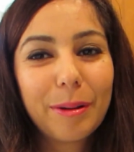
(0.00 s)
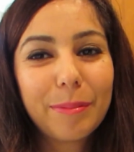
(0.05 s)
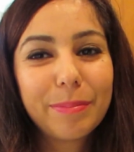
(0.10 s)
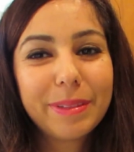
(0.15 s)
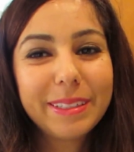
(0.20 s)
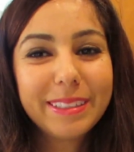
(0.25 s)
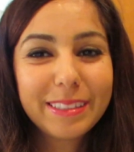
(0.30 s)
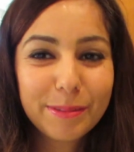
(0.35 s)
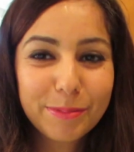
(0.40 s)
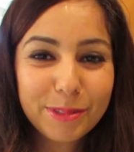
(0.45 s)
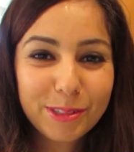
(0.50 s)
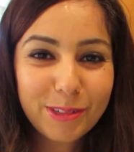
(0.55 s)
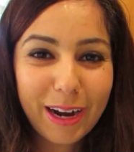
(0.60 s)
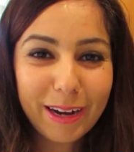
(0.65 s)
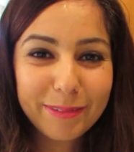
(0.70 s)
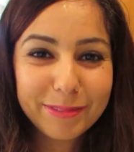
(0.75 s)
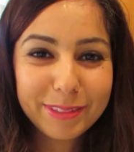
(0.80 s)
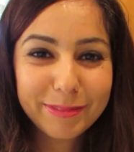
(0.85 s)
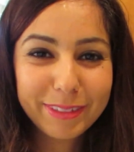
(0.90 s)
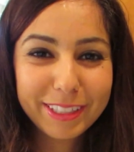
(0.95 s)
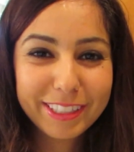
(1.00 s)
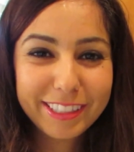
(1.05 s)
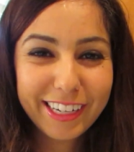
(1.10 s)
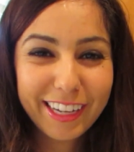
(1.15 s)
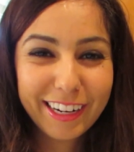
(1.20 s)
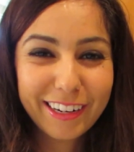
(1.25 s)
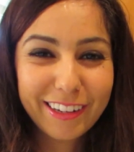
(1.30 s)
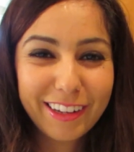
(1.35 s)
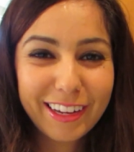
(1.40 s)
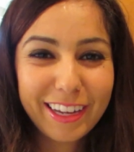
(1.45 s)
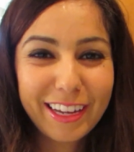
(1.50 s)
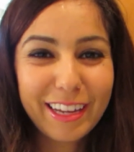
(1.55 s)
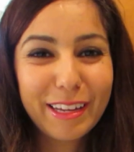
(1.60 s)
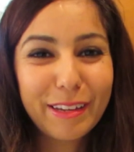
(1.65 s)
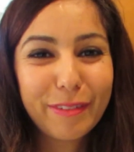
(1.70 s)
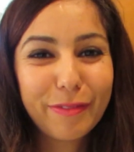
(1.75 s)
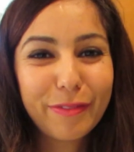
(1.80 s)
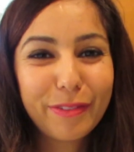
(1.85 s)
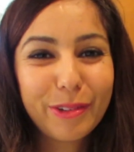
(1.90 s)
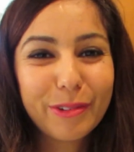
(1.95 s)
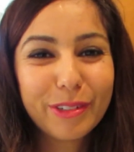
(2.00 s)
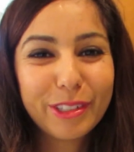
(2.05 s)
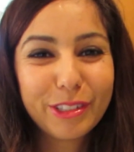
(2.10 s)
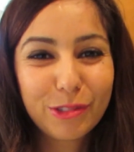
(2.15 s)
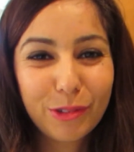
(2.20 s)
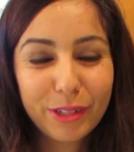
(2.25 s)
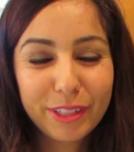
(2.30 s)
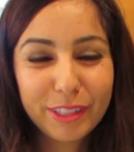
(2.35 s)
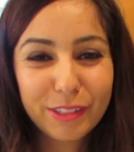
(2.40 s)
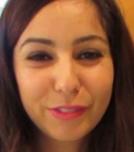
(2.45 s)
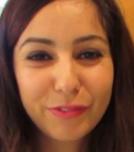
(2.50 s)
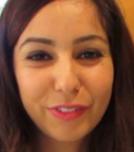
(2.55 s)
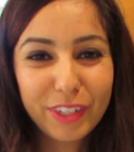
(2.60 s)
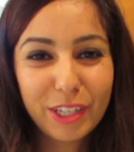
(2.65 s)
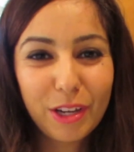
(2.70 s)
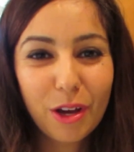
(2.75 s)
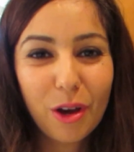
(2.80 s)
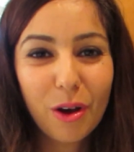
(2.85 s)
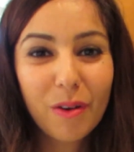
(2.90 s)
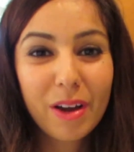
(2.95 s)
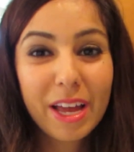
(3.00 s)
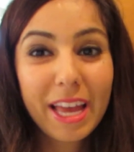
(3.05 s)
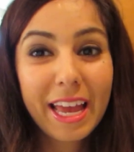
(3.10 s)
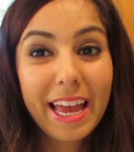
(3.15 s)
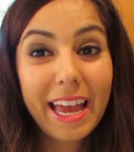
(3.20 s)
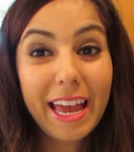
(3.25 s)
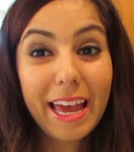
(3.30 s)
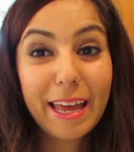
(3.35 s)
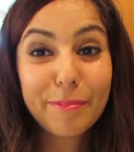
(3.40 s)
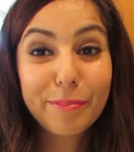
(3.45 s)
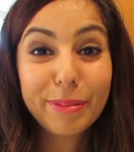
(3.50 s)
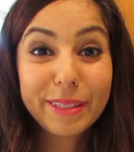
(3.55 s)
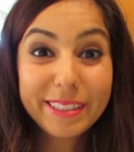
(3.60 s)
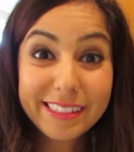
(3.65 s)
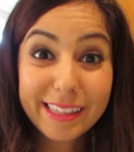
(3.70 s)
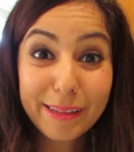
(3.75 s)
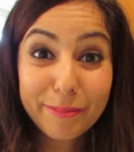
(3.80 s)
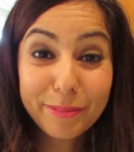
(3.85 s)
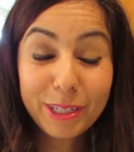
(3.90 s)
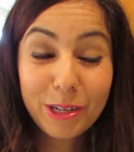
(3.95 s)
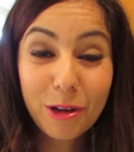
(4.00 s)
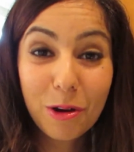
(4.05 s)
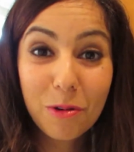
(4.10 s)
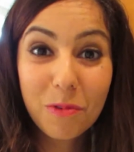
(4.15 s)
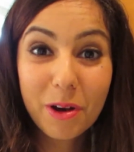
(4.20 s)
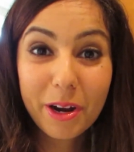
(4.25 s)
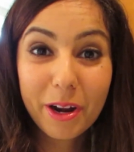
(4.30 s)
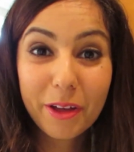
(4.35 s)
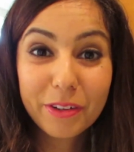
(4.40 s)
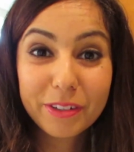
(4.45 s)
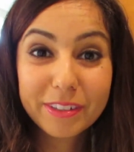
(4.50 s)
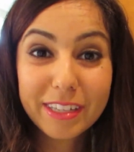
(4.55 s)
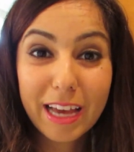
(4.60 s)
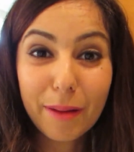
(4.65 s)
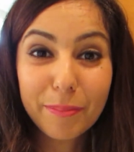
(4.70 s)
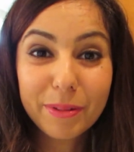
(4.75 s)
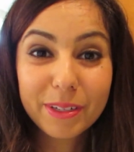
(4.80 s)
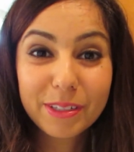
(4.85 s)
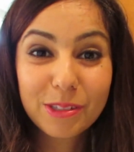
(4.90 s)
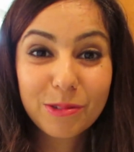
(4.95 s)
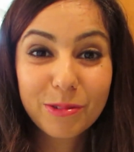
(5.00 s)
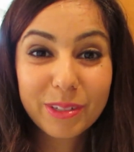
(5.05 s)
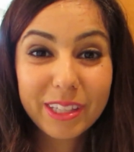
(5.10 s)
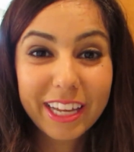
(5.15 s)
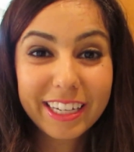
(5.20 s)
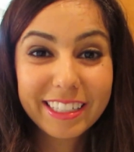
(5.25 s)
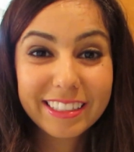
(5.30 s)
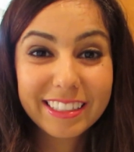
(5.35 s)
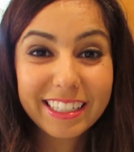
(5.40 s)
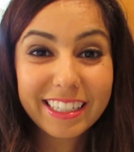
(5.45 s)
Please subscribe to my channel if you enjoyed this video, and please let me know what other topics you would like to